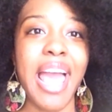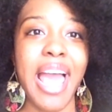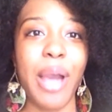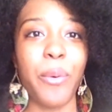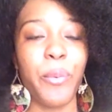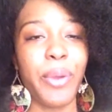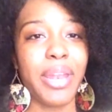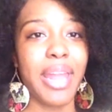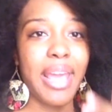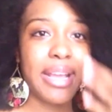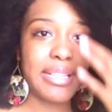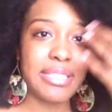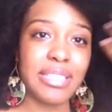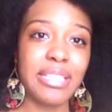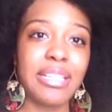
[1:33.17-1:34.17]
And when I
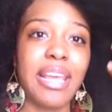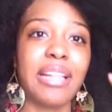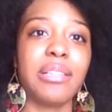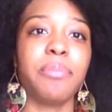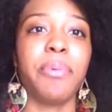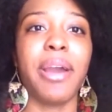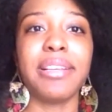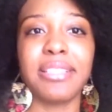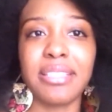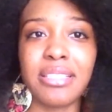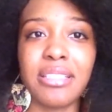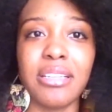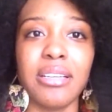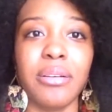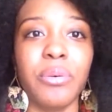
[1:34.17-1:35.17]
did get the prizes,
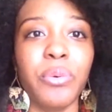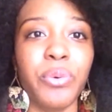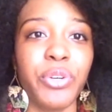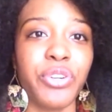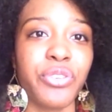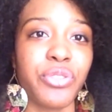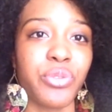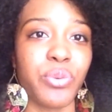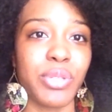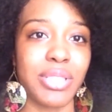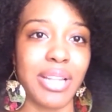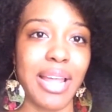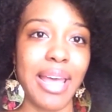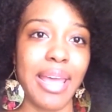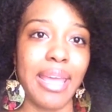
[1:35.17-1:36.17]
the owners was
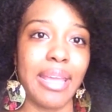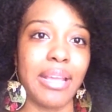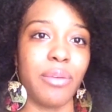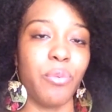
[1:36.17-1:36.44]
like,